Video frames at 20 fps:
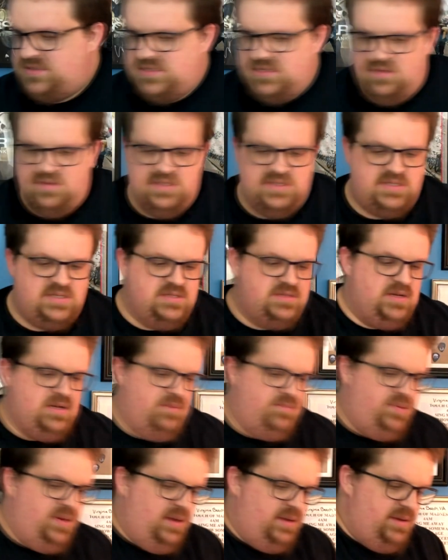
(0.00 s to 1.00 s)
So this is on
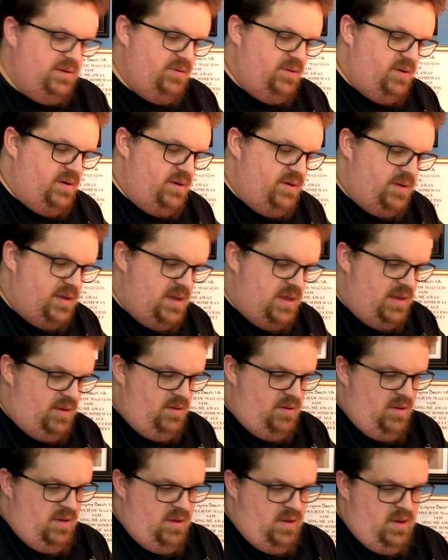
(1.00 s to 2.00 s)
Polydor.
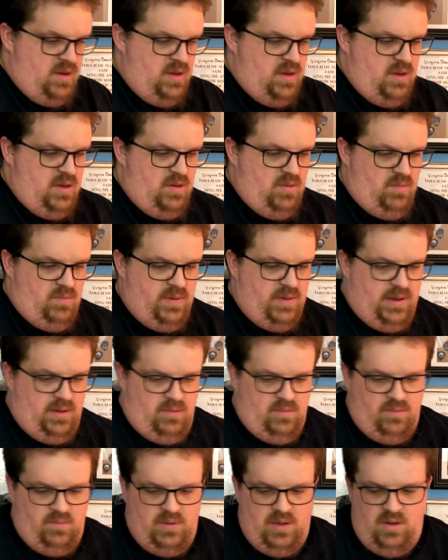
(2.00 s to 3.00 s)
Okay.
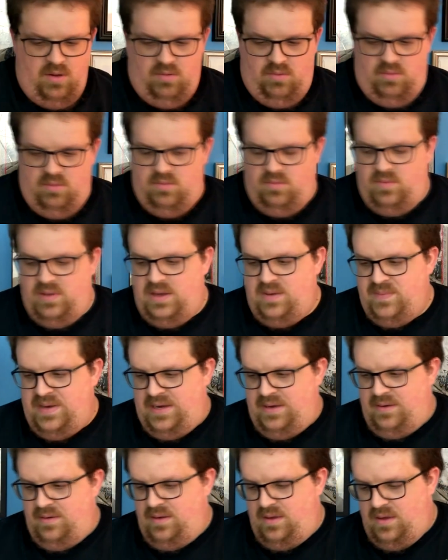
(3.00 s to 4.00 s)
Well, whoa, wait a
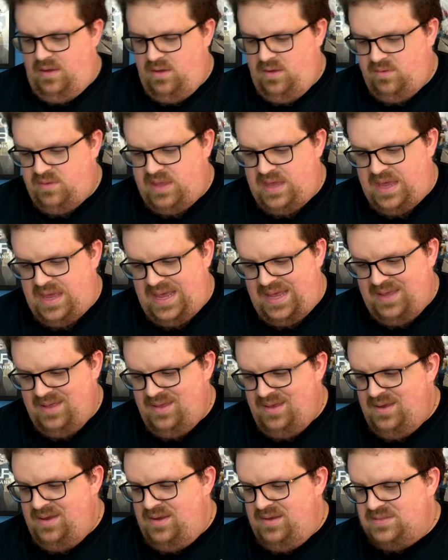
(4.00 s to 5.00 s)
minute. Okay,
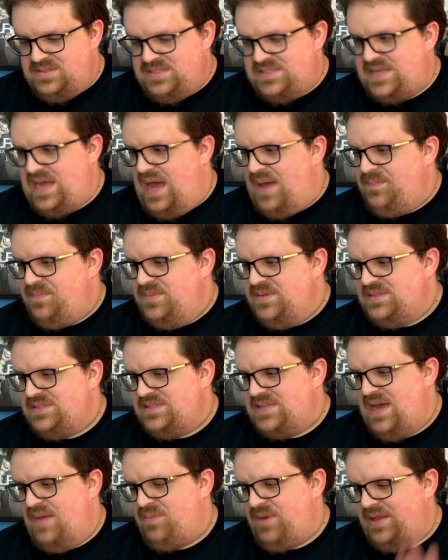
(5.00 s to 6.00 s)
stop
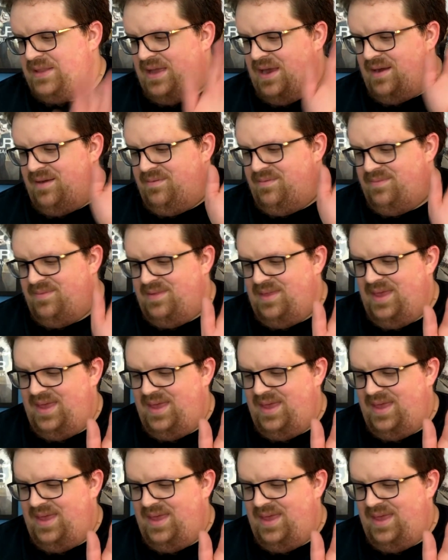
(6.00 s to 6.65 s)
right there.